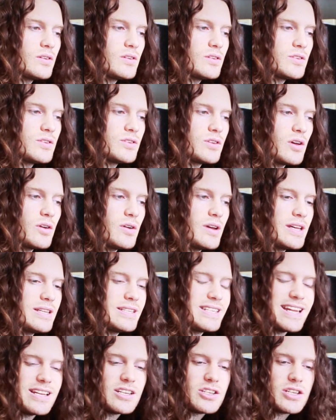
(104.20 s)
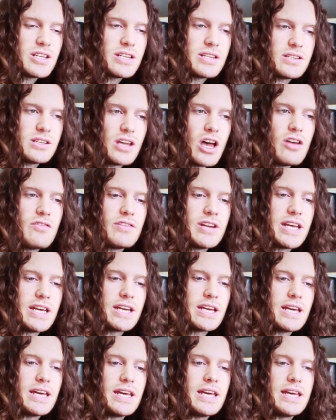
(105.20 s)
So essentially
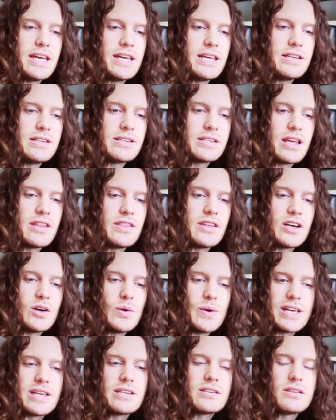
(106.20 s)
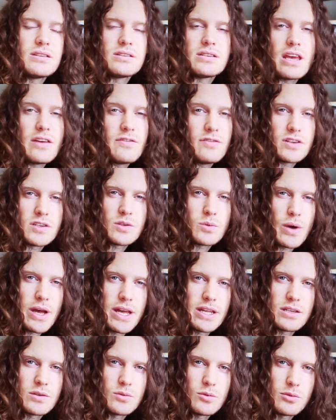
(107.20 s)
sirening is the quickest and safest
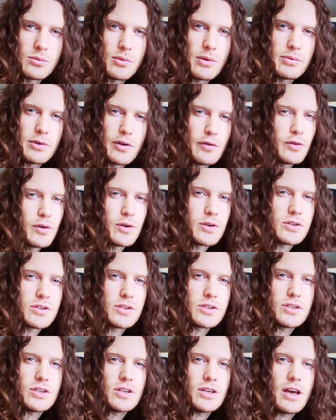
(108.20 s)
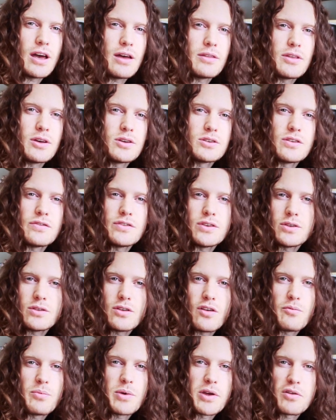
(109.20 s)
way to warm up your voice. Those of you that
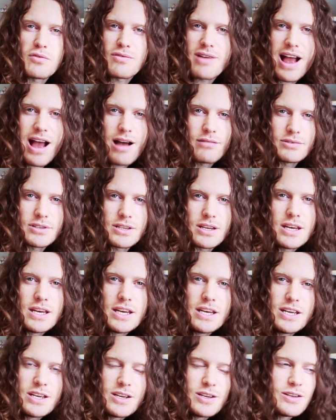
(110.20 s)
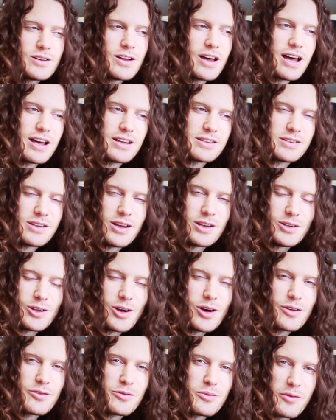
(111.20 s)
have been around a
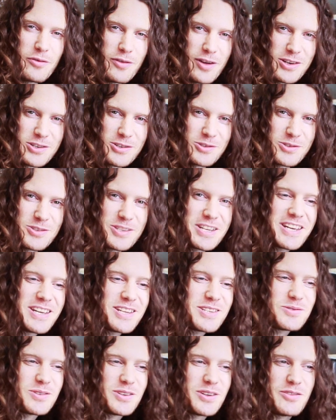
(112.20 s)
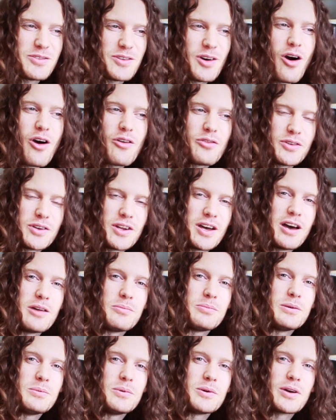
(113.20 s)
lot of professional singers will have often
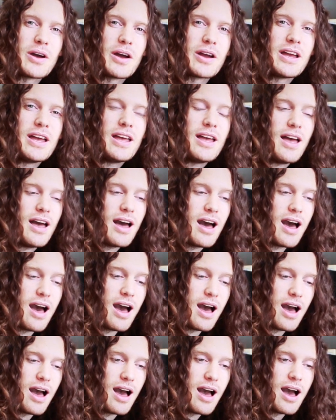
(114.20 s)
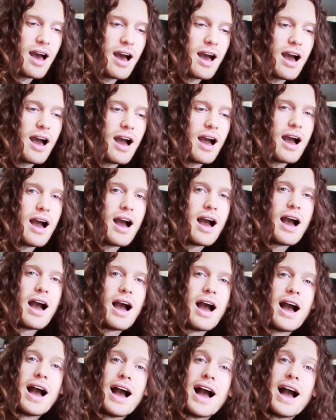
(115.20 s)
heard people going and